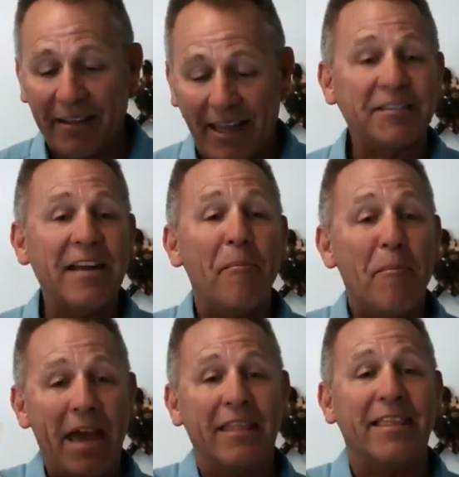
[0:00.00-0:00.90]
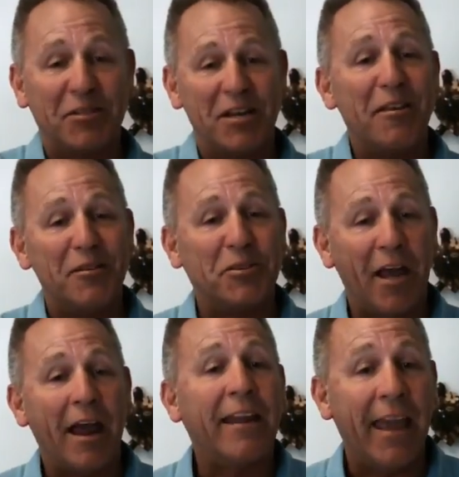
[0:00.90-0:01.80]
Let's not make this another
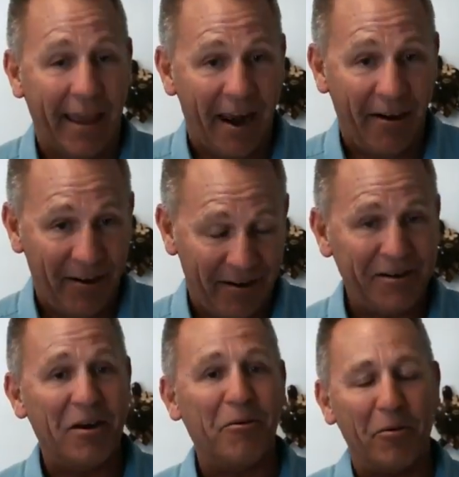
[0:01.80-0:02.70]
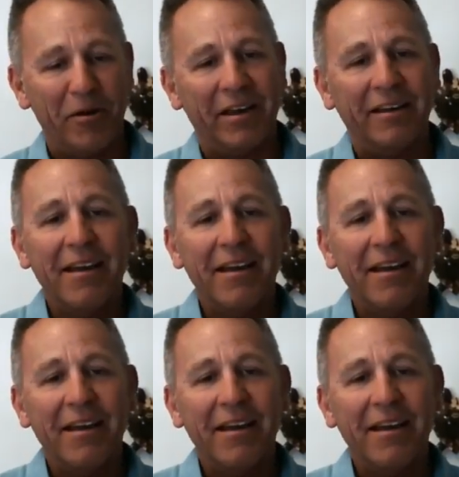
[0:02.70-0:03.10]
sidekick error, where we